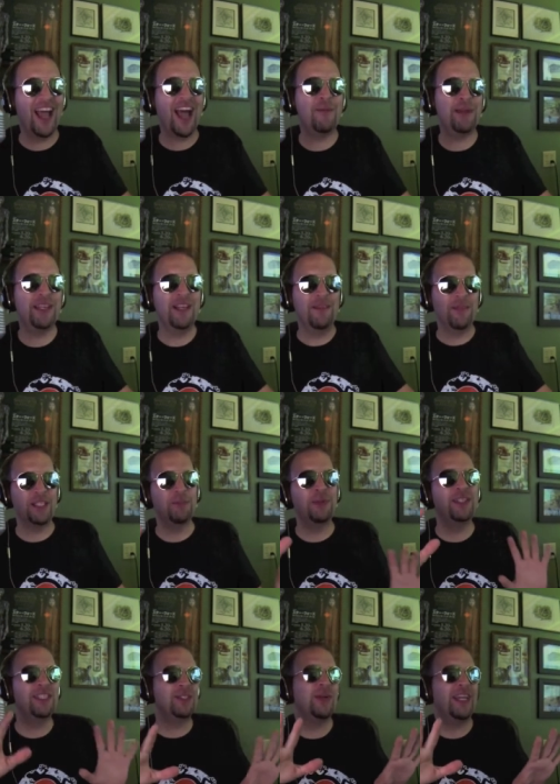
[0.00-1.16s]
I mean, let's put
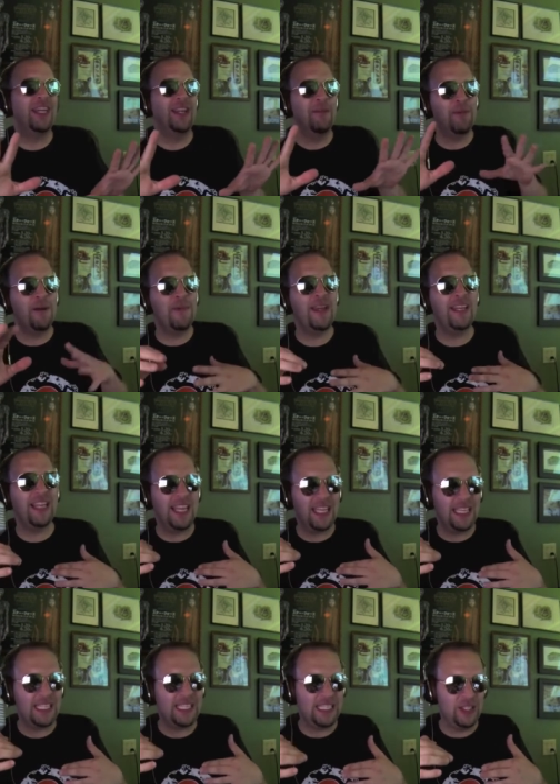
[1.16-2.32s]
it this way. My man,
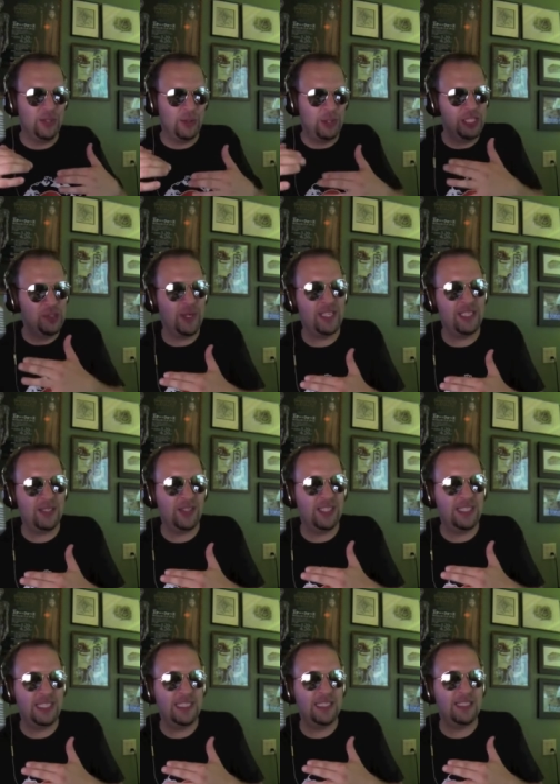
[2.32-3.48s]
he's racing on this
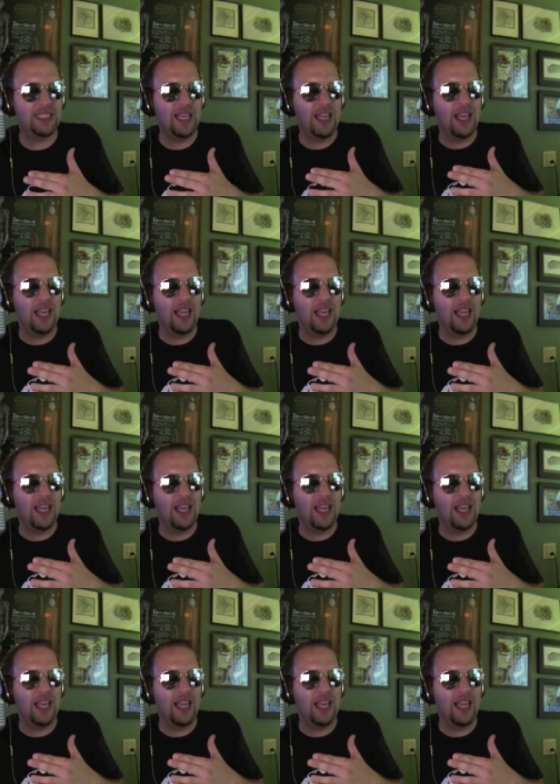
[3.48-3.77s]
distance.